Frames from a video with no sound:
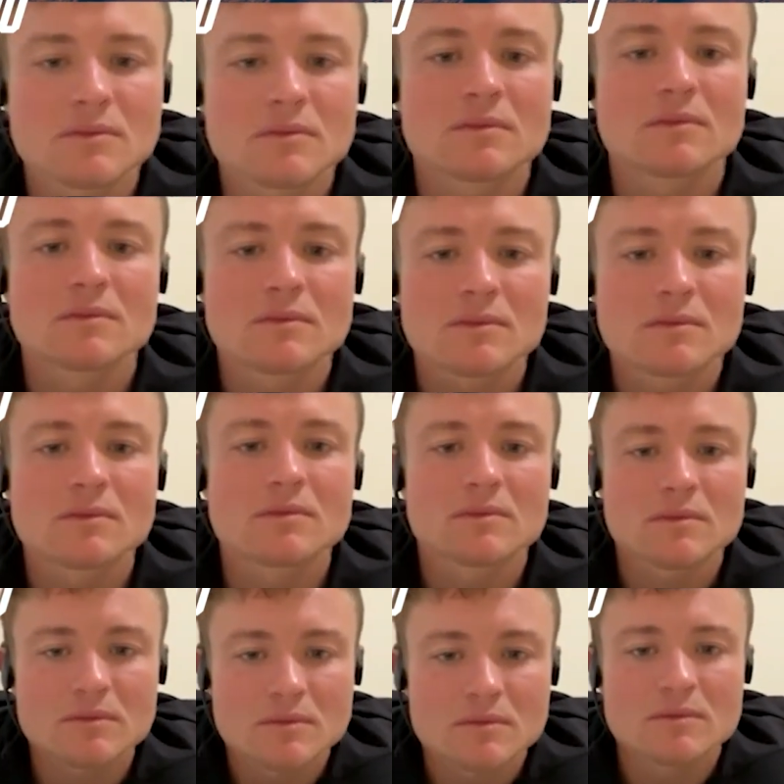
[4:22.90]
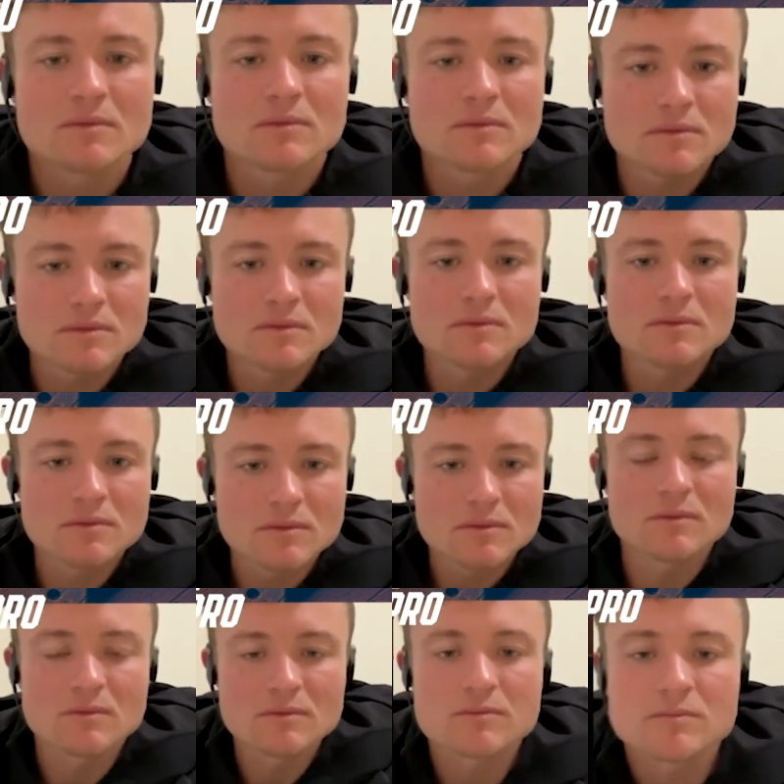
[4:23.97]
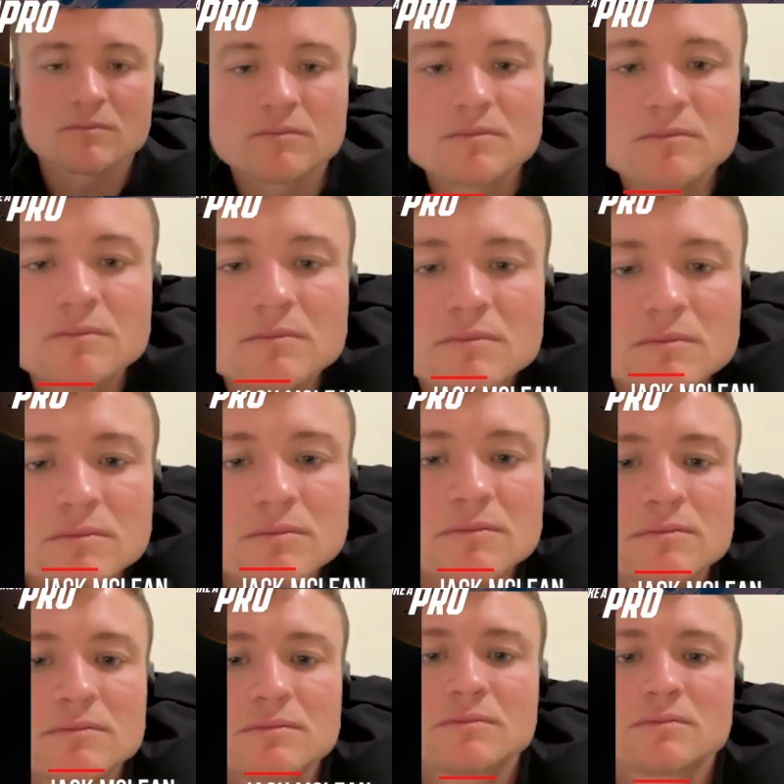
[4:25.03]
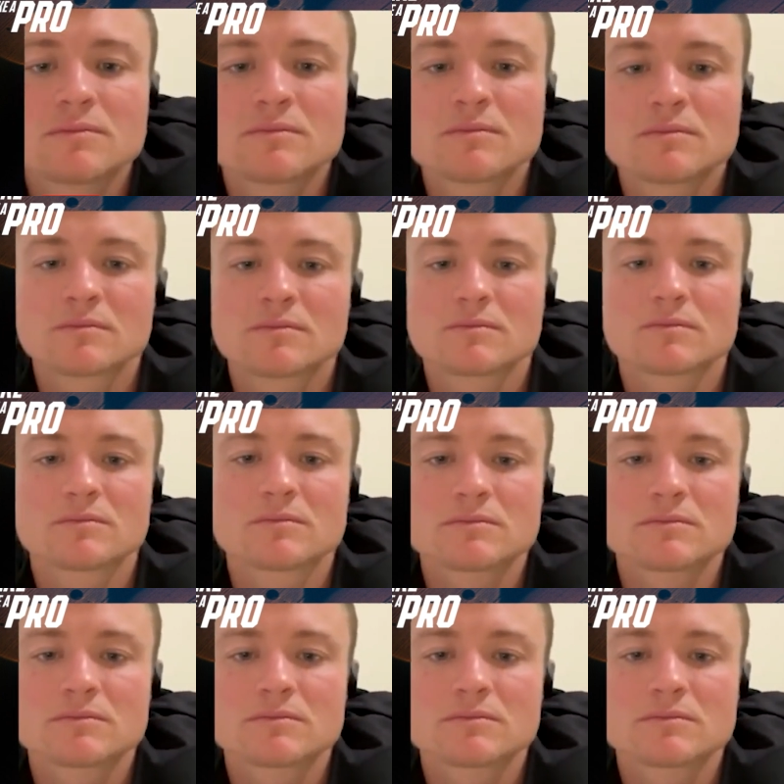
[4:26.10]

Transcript: This person isn't speaking.